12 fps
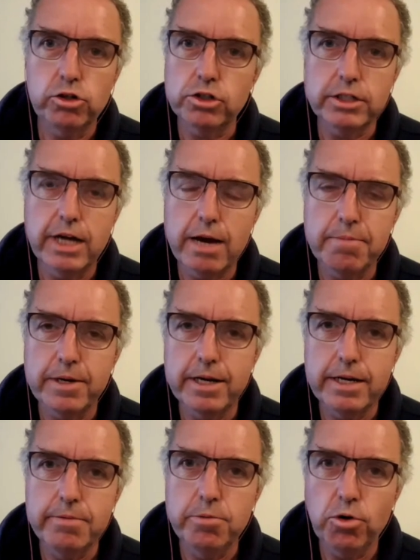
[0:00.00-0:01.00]
I know it doesn't
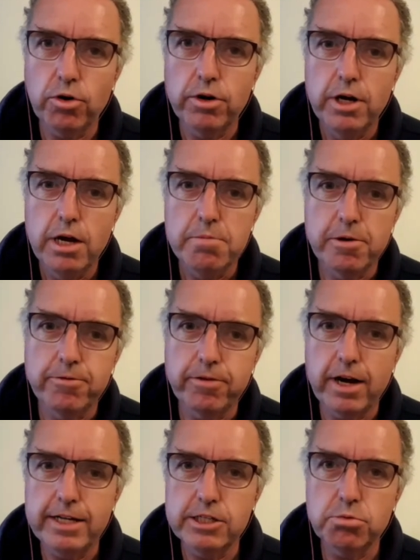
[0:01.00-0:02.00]
happen anymore, but
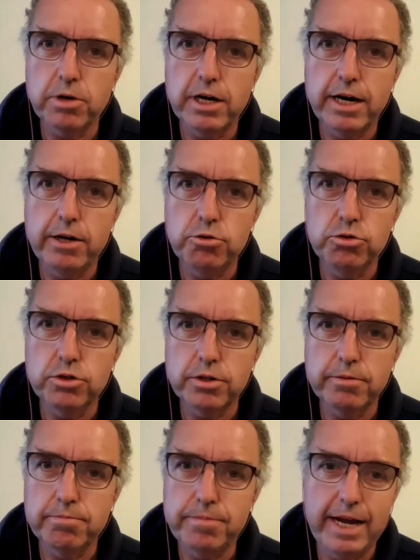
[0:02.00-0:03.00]
France were allowed
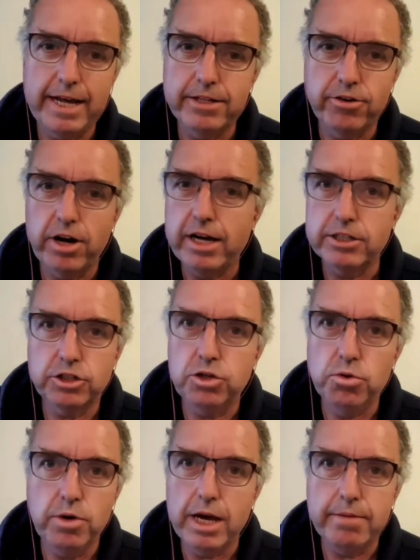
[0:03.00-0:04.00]
to play their
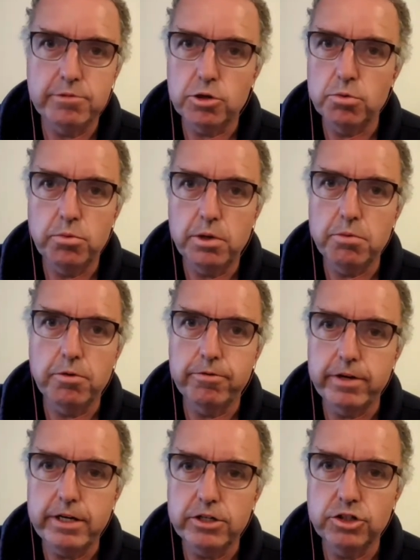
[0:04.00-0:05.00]
last two games when we
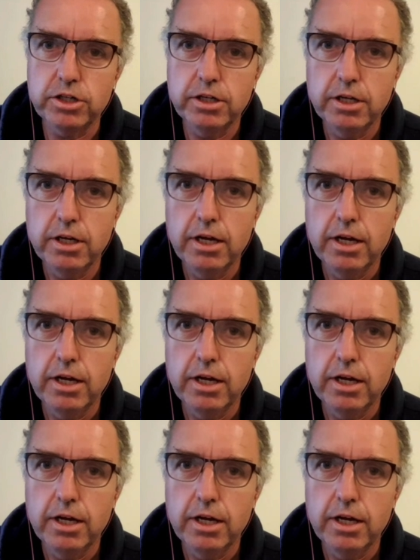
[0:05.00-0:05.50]
were finished.